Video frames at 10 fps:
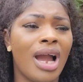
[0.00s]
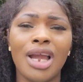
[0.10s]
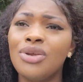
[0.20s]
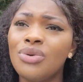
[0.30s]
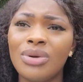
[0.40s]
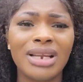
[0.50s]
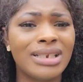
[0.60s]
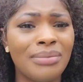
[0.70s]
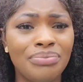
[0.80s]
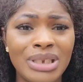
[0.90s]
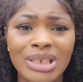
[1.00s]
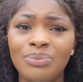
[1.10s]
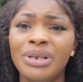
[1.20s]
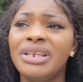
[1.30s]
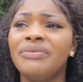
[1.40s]
and you are there
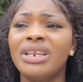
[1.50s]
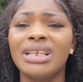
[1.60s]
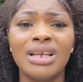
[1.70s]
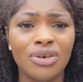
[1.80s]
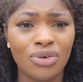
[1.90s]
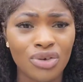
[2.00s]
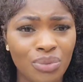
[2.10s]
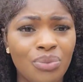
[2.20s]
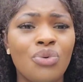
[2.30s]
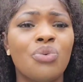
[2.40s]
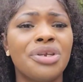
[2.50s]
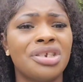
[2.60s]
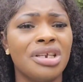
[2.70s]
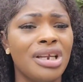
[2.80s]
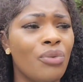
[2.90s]
disbelieving it, those people,
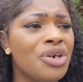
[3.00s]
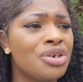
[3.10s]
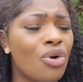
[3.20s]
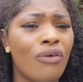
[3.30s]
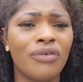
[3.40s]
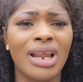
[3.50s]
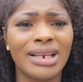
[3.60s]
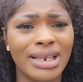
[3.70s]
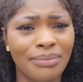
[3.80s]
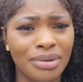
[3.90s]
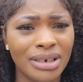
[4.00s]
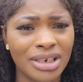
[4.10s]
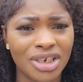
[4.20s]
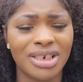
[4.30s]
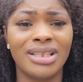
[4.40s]
which coven are they being
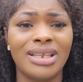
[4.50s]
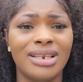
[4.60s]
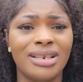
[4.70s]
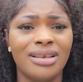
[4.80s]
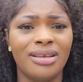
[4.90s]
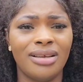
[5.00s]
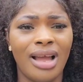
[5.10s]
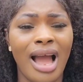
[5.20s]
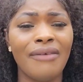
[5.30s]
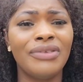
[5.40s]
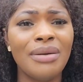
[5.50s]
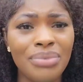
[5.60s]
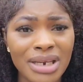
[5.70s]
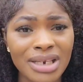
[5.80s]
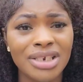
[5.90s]
initiated? Have they
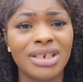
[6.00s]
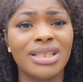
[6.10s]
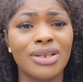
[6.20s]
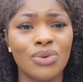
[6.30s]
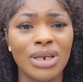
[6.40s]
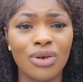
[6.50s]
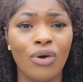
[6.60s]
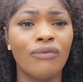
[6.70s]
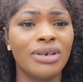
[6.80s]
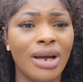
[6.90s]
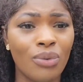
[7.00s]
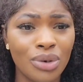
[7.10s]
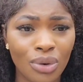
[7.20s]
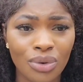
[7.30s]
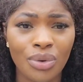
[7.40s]
been initiated to any coven that we
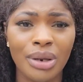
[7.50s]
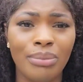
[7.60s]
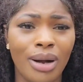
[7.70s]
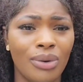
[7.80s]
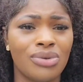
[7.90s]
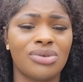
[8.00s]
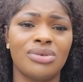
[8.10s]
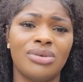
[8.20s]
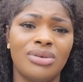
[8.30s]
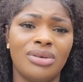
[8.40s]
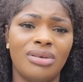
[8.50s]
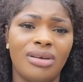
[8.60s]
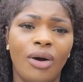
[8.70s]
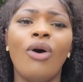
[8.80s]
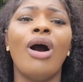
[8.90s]
don't know about?
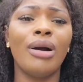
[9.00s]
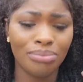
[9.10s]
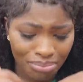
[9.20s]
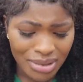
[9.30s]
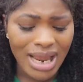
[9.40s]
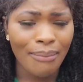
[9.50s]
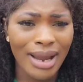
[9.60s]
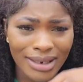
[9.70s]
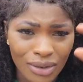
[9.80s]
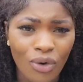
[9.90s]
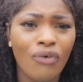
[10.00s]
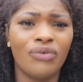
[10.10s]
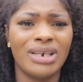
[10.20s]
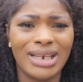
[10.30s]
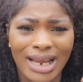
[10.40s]
Or me, am I in the
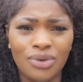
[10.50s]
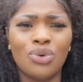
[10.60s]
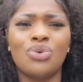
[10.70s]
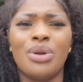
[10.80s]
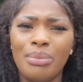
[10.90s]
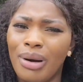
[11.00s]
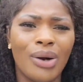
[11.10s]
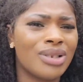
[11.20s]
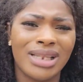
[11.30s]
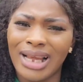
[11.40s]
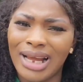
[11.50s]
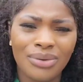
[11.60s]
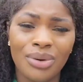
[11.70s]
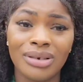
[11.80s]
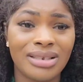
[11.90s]
coven that I don't know about? Like, I
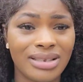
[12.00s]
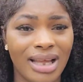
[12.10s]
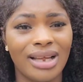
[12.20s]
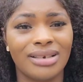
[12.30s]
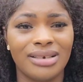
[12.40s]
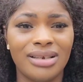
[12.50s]
don't understand.